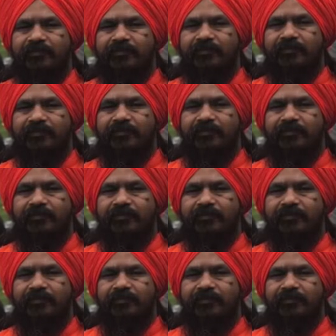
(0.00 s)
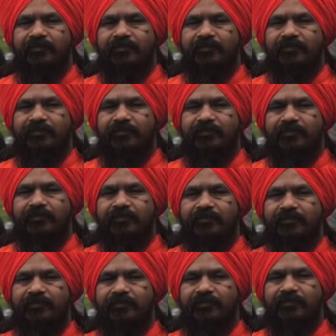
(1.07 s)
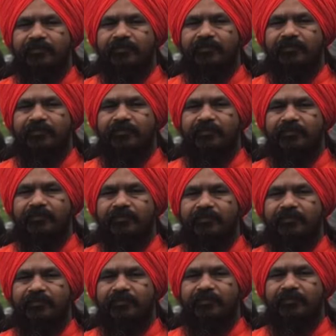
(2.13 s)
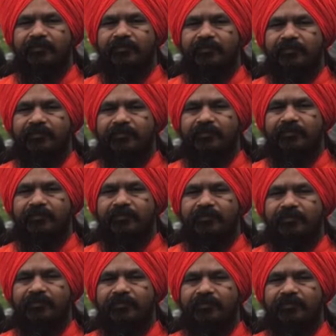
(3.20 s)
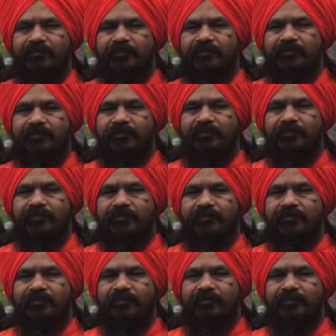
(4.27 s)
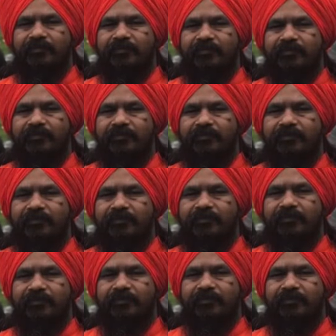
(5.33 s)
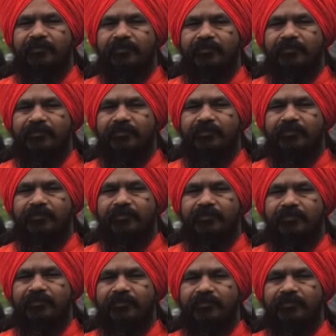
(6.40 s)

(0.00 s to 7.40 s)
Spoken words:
No words are spoken by the person on screen.